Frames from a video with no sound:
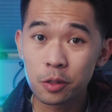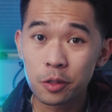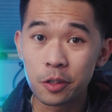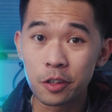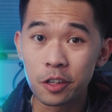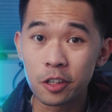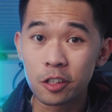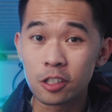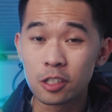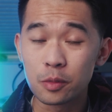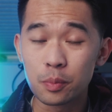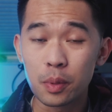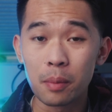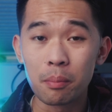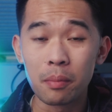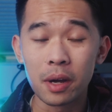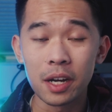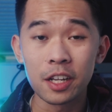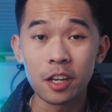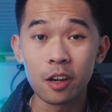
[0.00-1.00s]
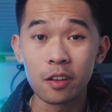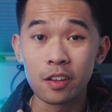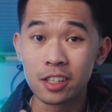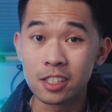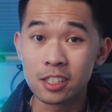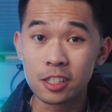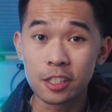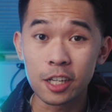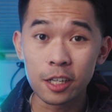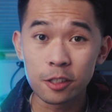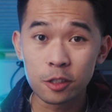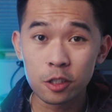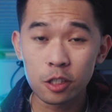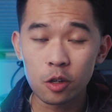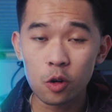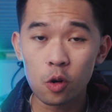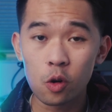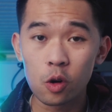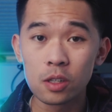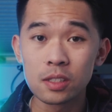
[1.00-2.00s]
you need to spend money on extension
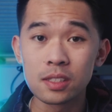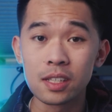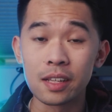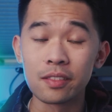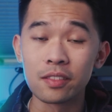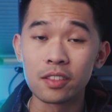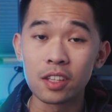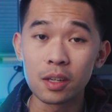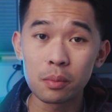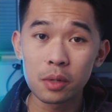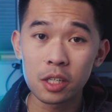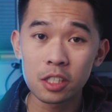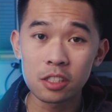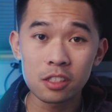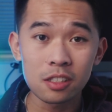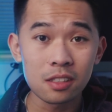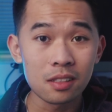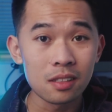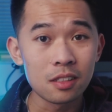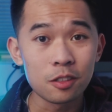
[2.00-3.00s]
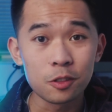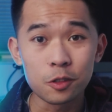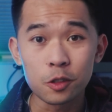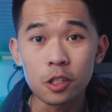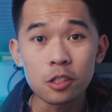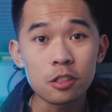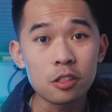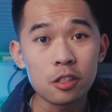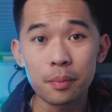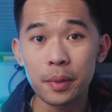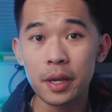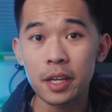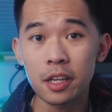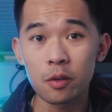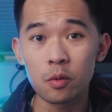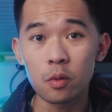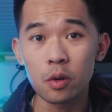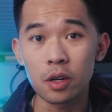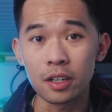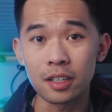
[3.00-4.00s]
cords and dimmers just to make
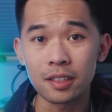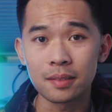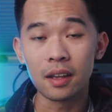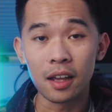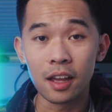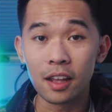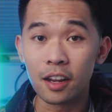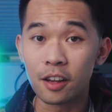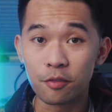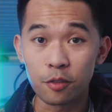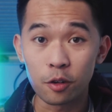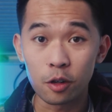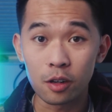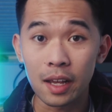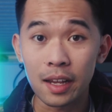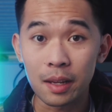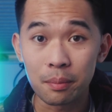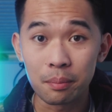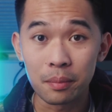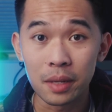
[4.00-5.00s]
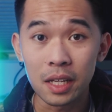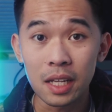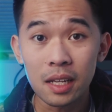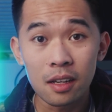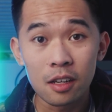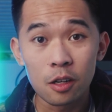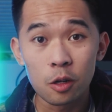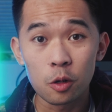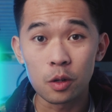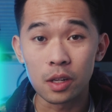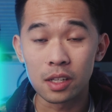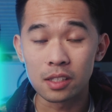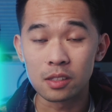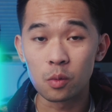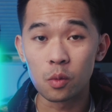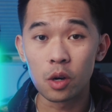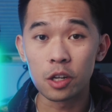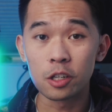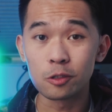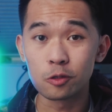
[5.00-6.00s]
it work. And if you're like me, who
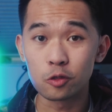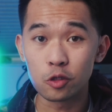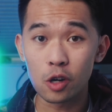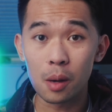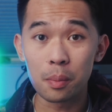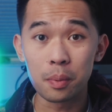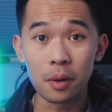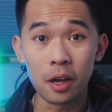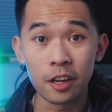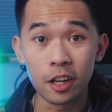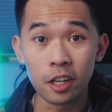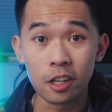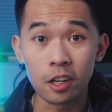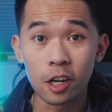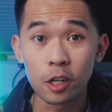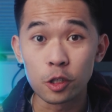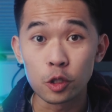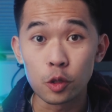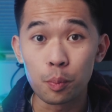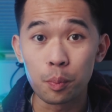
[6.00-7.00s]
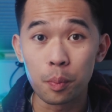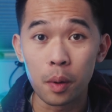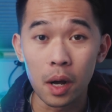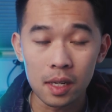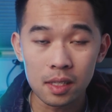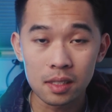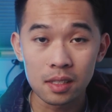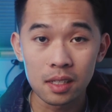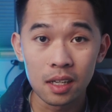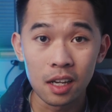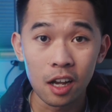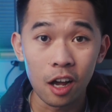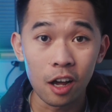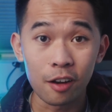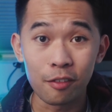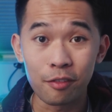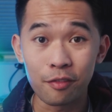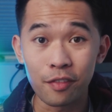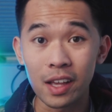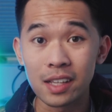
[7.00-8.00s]
doesn't want to drop another $100 on
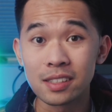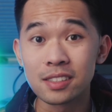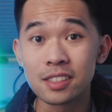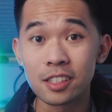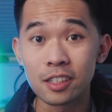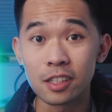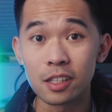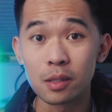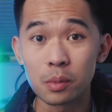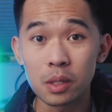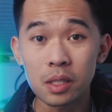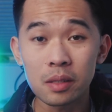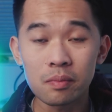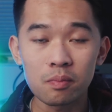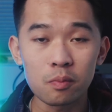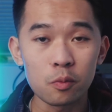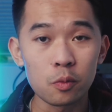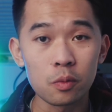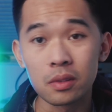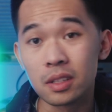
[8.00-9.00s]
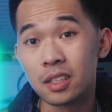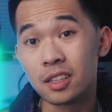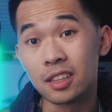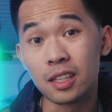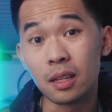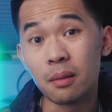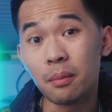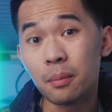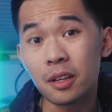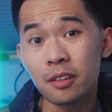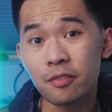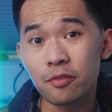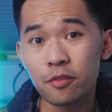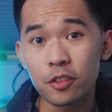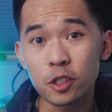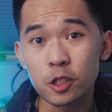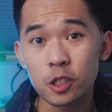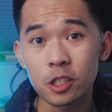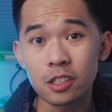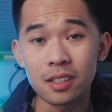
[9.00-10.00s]
a fancy dimmer, the dimming
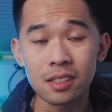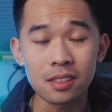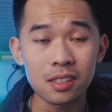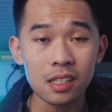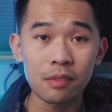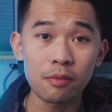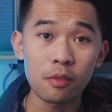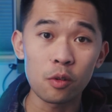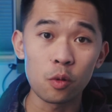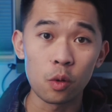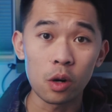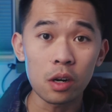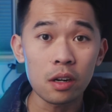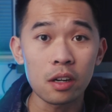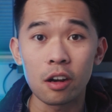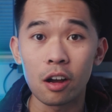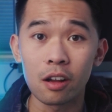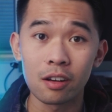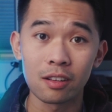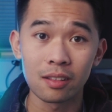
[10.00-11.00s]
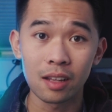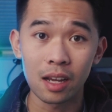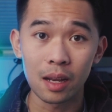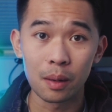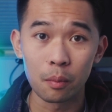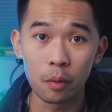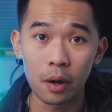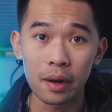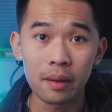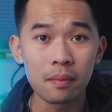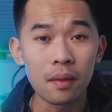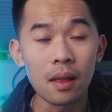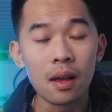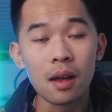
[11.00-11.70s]
feature doesn't even work all the time, right?